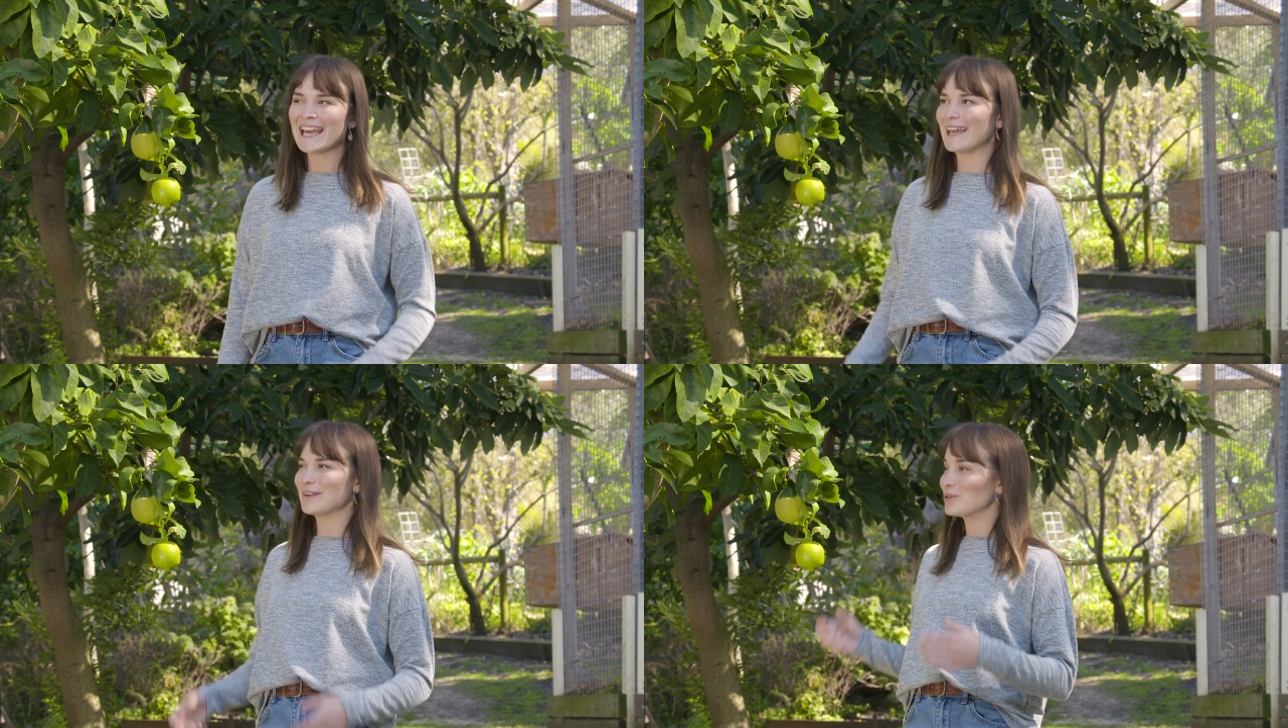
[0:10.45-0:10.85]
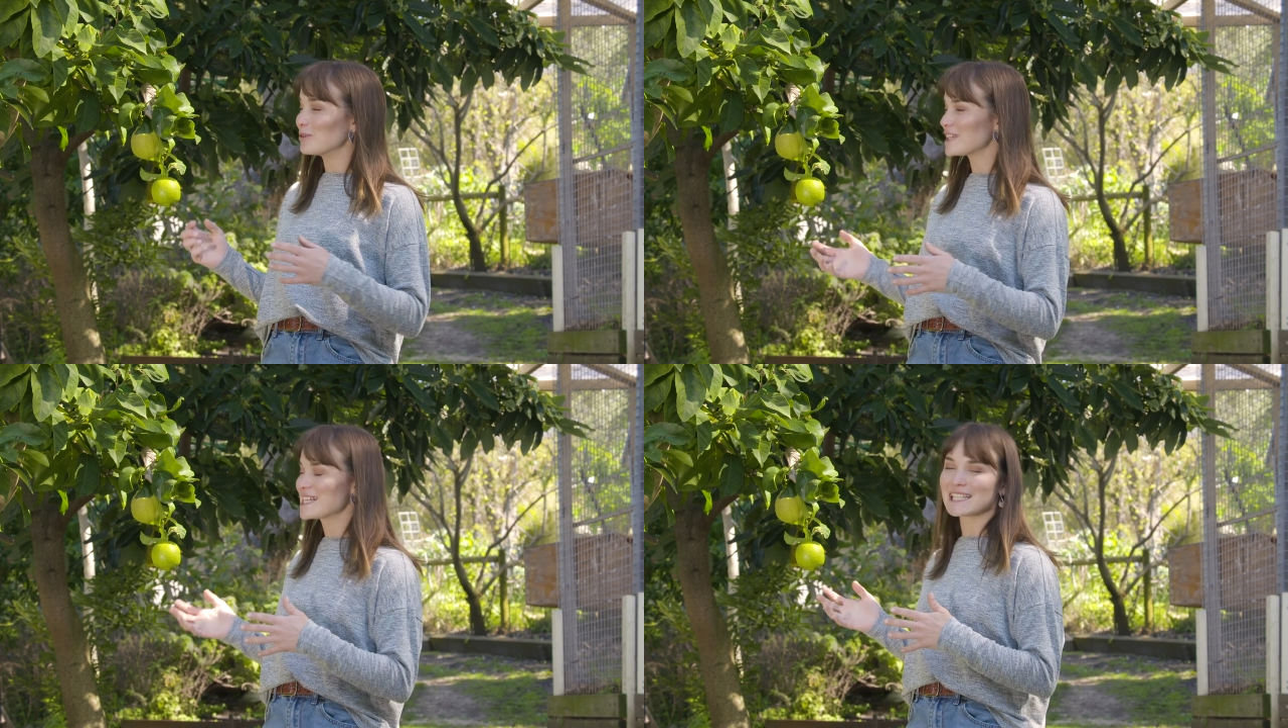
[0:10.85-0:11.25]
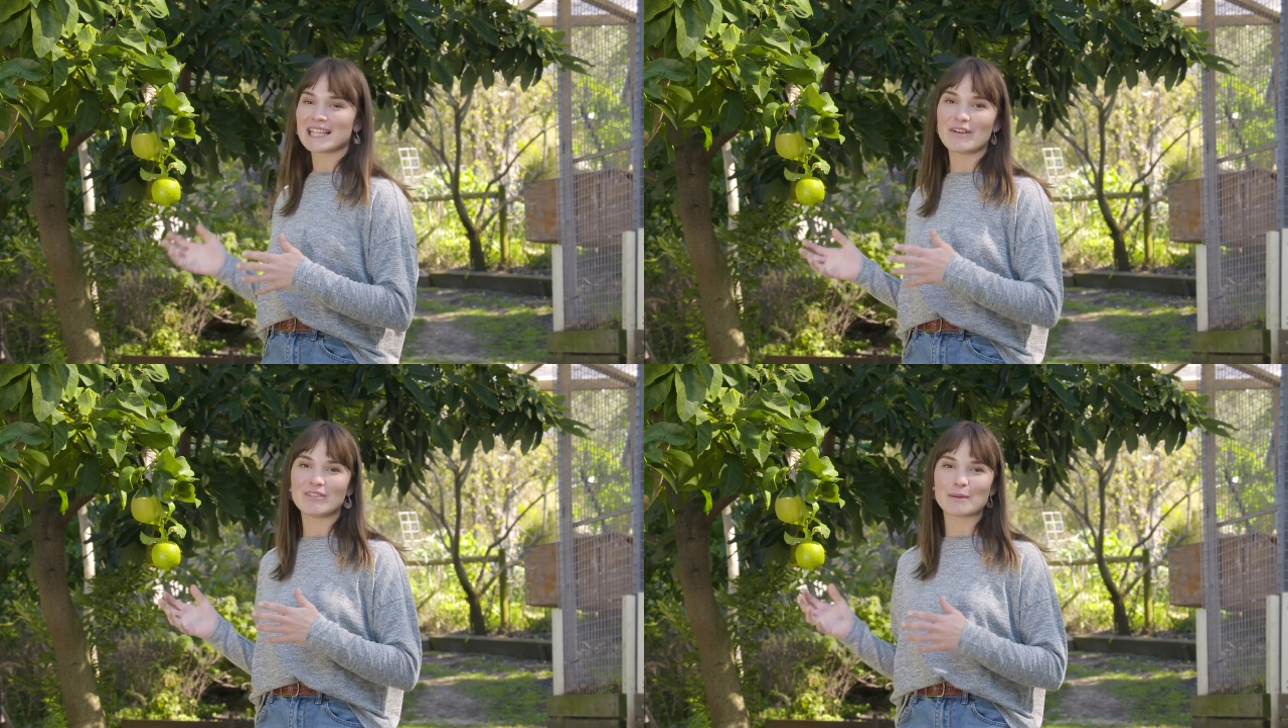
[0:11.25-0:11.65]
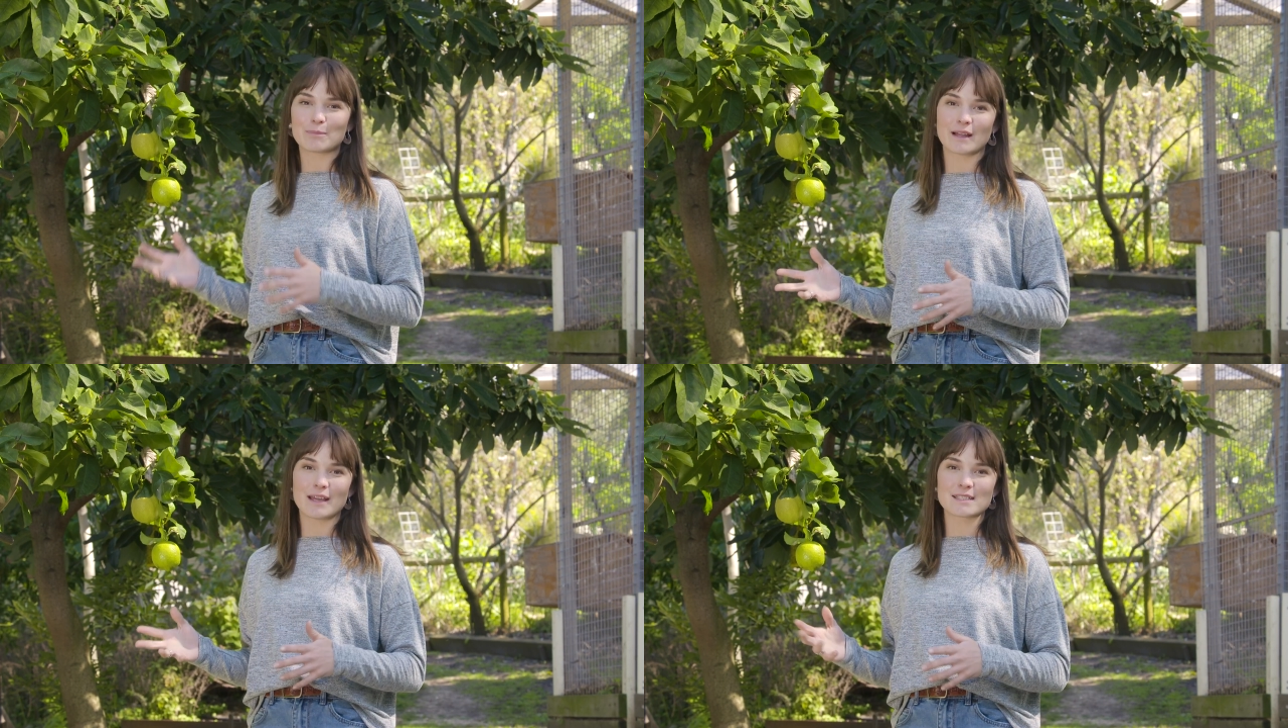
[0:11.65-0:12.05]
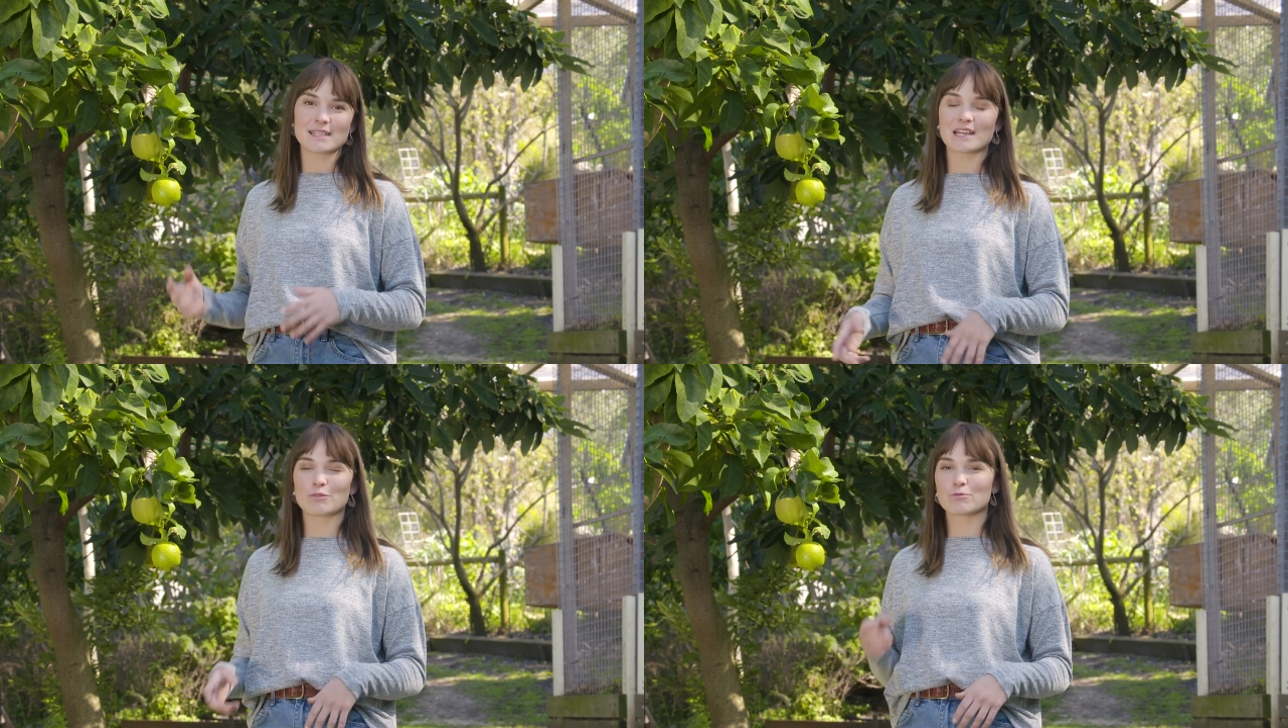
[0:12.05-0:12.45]
And all these lovely plants
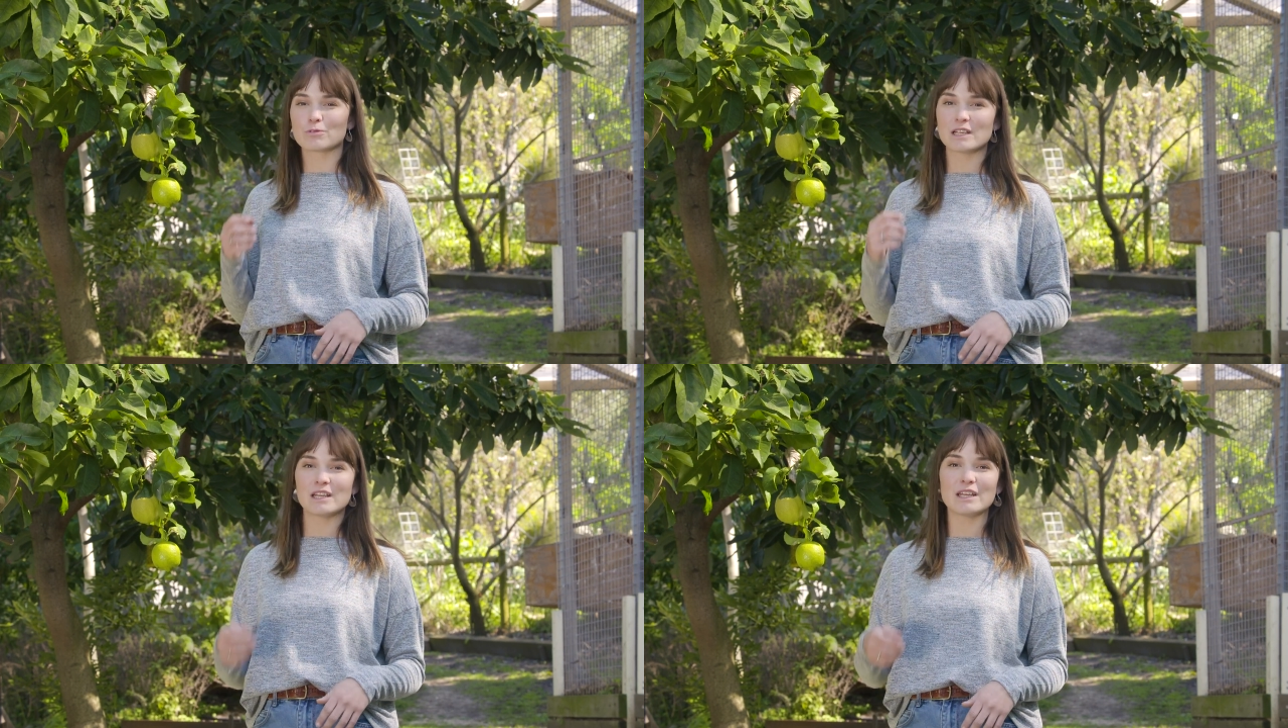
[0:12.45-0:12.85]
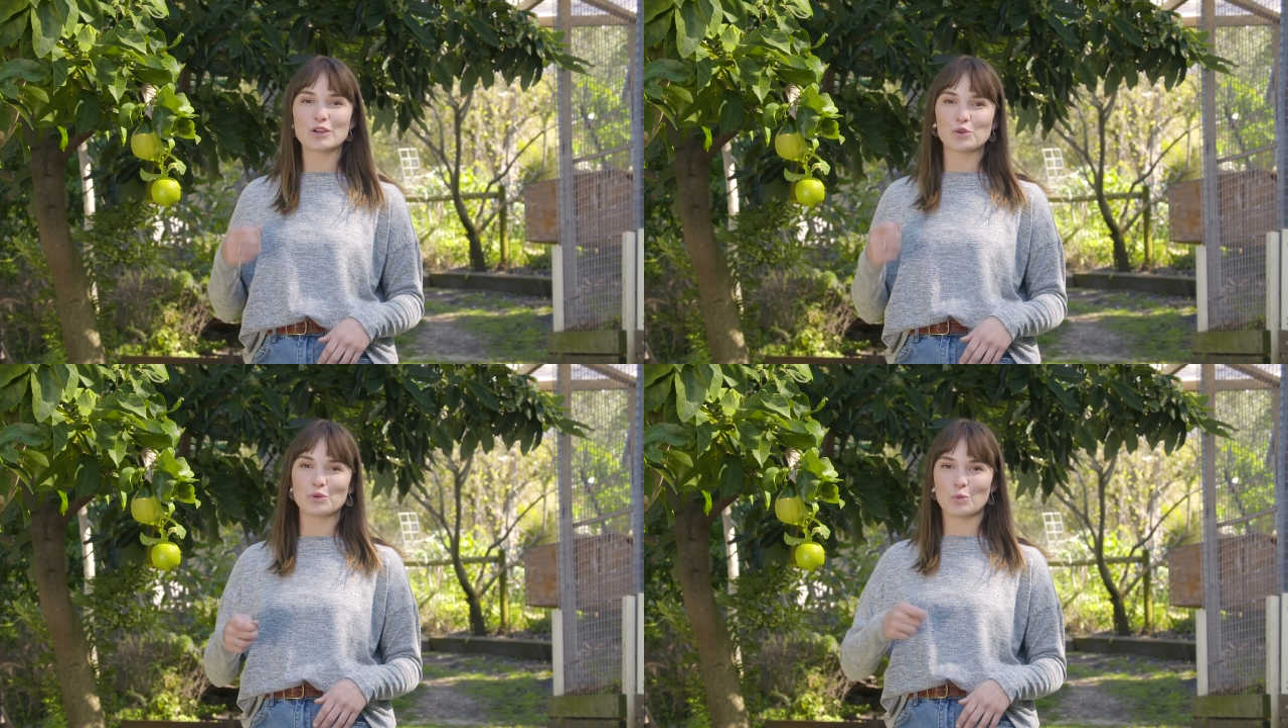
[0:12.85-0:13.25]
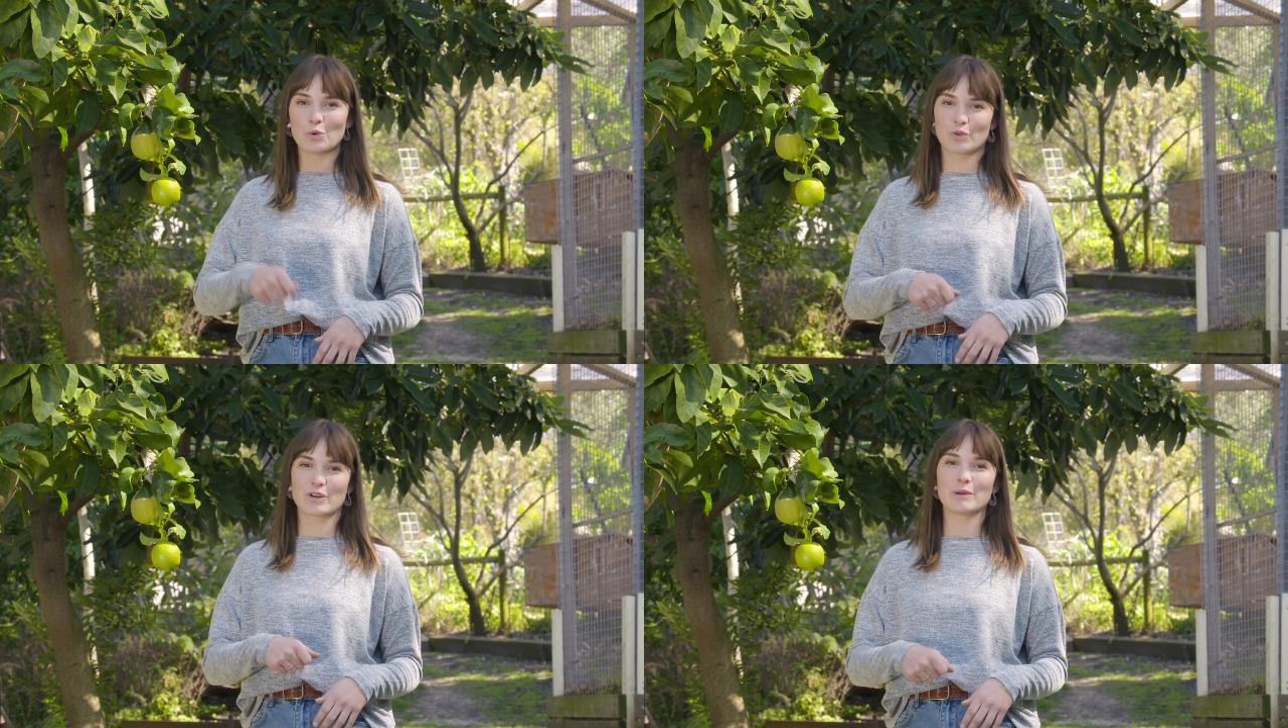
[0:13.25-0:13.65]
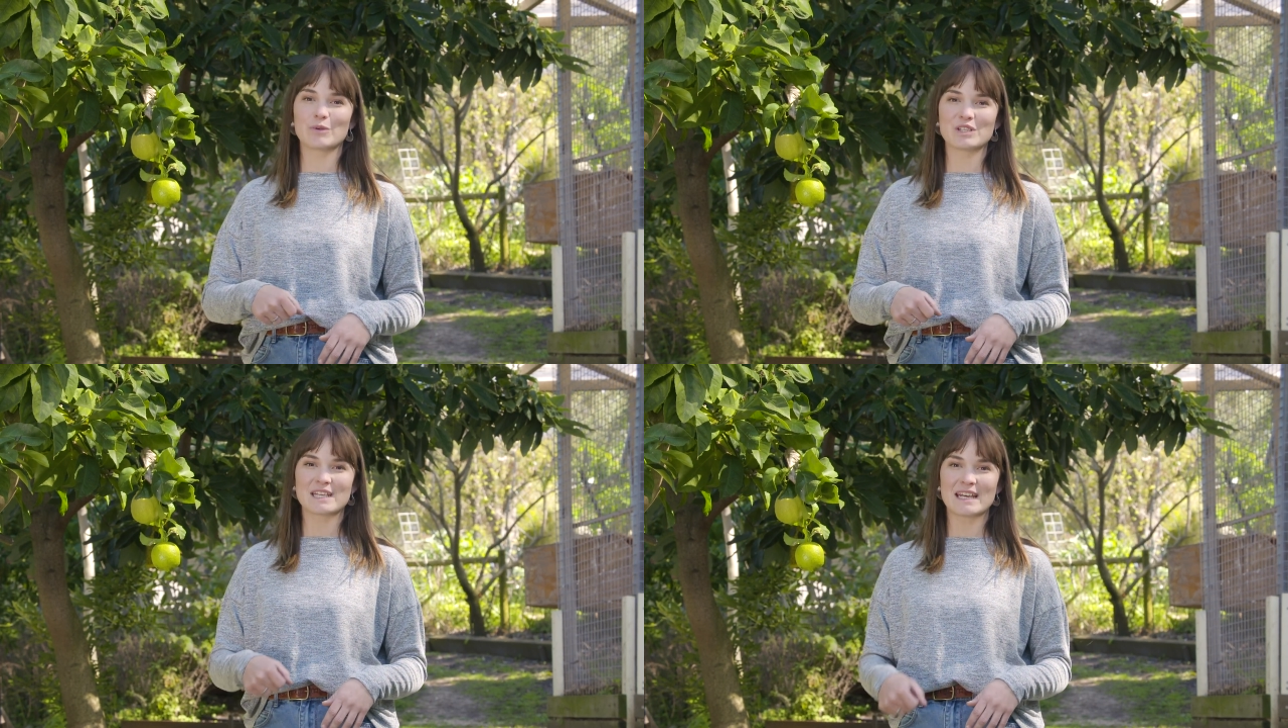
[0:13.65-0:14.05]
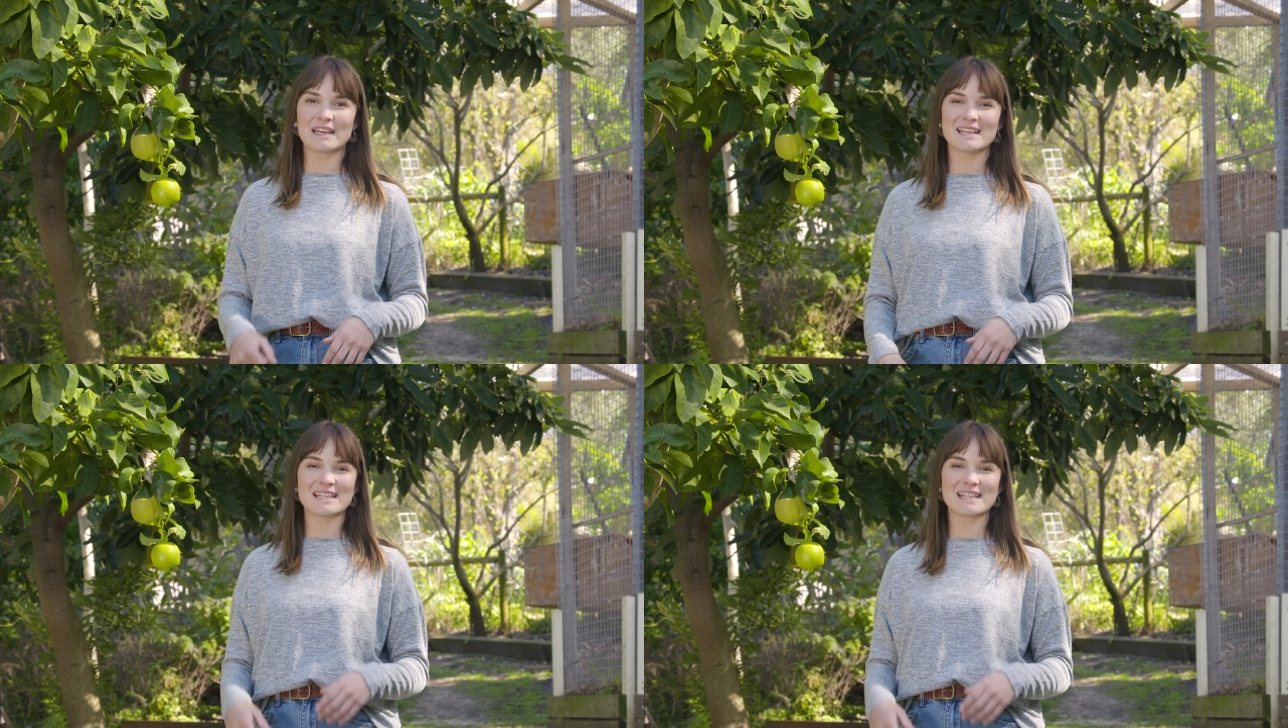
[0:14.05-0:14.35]
need a really good watering routine,